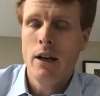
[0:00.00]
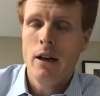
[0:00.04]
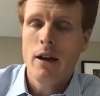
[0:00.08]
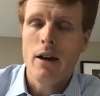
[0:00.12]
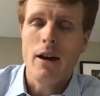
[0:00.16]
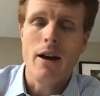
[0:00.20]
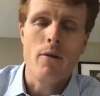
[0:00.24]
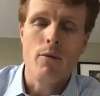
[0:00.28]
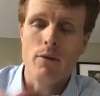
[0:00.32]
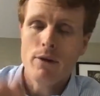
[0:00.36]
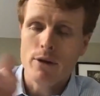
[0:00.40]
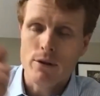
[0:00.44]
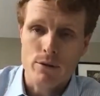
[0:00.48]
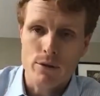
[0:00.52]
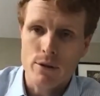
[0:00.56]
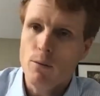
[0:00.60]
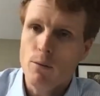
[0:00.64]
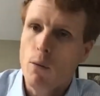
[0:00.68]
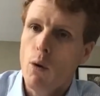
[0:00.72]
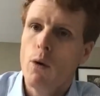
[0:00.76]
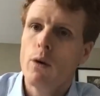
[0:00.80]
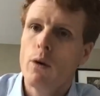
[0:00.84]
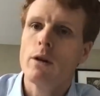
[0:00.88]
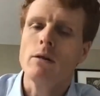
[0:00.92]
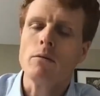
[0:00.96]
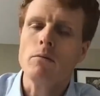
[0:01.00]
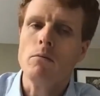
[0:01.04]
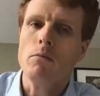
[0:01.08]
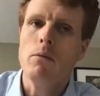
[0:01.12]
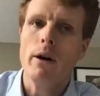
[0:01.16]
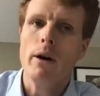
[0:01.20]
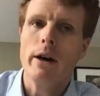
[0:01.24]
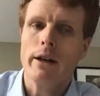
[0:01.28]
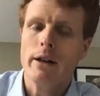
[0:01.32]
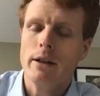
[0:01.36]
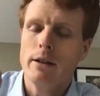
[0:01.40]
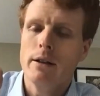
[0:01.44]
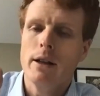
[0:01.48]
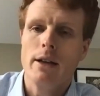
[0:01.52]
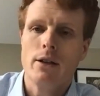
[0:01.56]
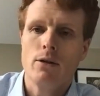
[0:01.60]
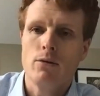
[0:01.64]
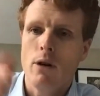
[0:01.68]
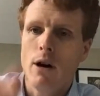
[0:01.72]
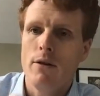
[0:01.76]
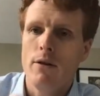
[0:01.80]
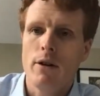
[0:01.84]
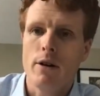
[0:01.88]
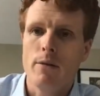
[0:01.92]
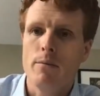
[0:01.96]
I wish it was more, but that
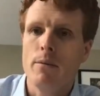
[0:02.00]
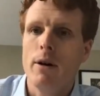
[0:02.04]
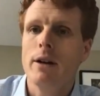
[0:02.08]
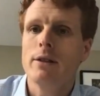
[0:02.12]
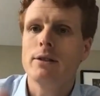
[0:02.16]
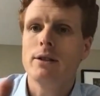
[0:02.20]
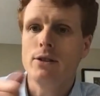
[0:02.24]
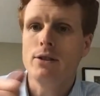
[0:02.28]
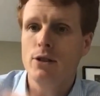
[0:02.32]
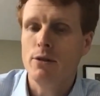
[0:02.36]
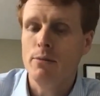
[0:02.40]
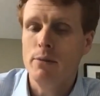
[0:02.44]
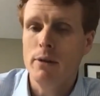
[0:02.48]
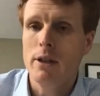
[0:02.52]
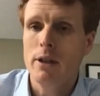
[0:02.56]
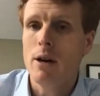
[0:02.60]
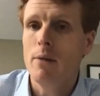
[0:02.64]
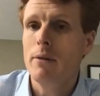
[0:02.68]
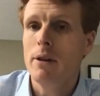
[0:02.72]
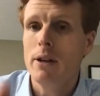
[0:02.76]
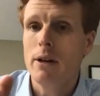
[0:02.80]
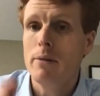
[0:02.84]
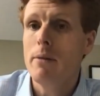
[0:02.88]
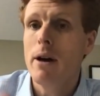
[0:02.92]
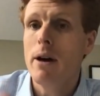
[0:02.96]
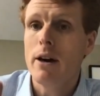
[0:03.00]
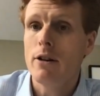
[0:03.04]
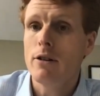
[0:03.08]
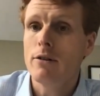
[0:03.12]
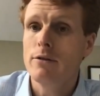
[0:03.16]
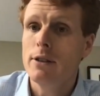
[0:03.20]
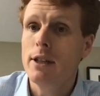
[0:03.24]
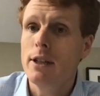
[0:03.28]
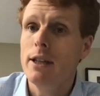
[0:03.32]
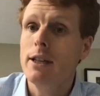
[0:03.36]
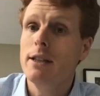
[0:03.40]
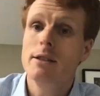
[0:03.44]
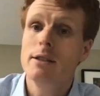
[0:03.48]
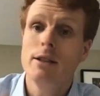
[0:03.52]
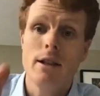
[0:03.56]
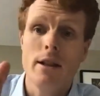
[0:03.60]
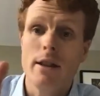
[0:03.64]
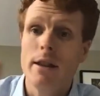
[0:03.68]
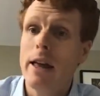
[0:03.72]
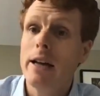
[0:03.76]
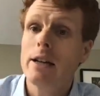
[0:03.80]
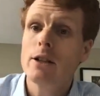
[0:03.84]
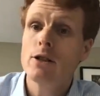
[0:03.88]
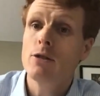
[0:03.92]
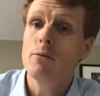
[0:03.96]
$1,200 that should be coming in a matter of days,
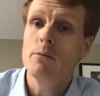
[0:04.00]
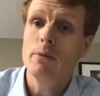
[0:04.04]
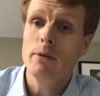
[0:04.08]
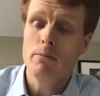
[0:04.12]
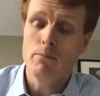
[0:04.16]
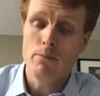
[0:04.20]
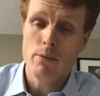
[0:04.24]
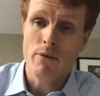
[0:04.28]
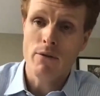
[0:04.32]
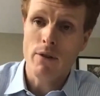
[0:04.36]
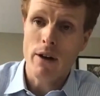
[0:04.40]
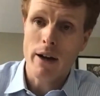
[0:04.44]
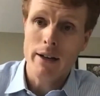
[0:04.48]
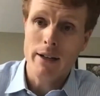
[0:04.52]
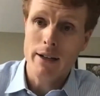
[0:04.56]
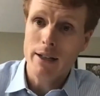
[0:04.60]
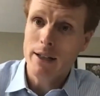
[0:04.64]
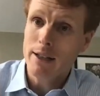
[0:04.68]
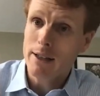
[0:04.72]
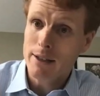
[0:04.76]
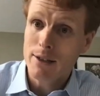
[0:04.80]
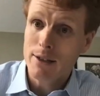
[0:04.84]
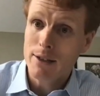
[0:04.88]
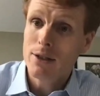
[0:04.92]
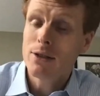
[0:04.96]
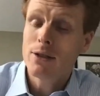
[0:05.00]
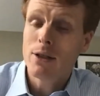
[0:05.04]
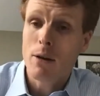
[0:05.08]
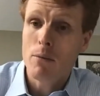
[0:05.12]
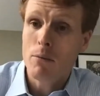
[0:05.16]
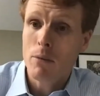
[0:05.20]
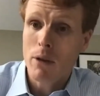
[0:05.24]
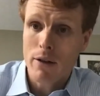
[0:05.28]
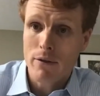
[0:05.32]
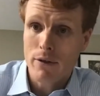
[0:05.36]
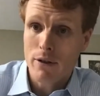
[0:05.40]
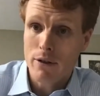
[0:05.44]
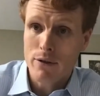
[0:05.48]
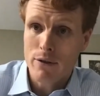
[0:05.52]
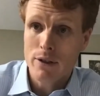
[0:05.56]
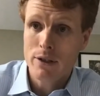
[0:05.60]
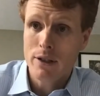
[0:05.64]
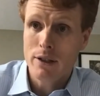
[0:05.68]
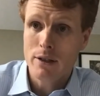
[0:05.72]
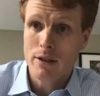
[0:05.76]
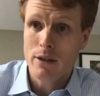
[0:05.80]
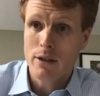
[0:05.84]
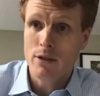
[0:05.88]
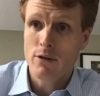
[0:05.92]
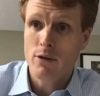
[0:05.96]
that should be provide at least some level of
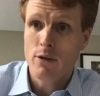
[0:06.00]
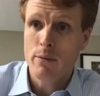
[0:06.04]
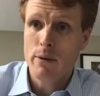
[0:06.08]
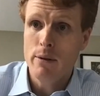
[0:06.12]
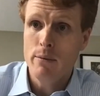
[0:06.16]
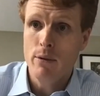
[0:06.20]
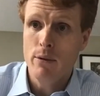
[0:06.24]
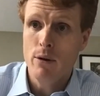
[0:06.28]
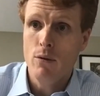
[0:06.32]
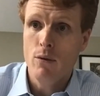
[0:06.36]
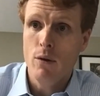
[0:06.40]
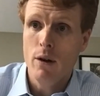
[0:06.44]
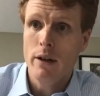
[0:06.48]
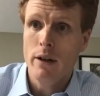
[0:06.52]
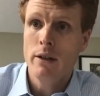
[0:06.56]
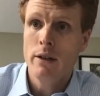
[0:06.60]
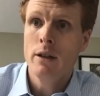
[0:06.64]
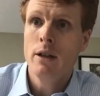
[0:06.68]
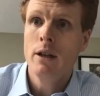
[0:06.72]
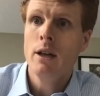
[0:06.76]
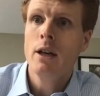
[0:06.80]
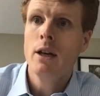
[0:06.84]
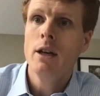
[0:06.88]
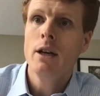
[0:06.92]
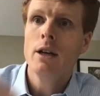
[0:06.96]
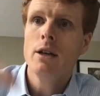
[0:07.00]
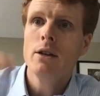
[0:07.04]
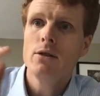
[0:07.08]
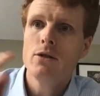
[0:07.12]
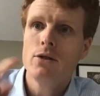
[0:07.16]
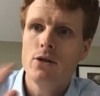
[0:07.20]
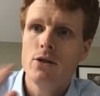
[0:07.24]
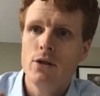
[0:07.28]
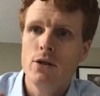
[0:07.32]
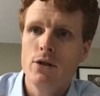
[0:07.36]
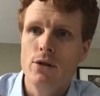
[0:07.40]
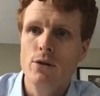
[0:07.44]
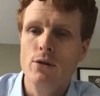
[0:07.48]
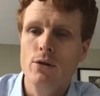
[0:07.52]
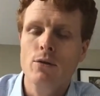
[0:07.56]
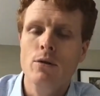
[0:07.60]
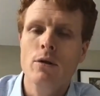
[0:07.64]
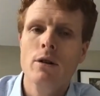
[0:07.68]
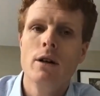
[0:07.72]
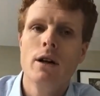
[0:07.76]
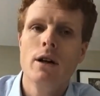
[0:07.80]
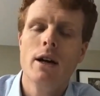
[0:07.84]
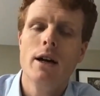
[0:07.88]
assistance for people. One, two,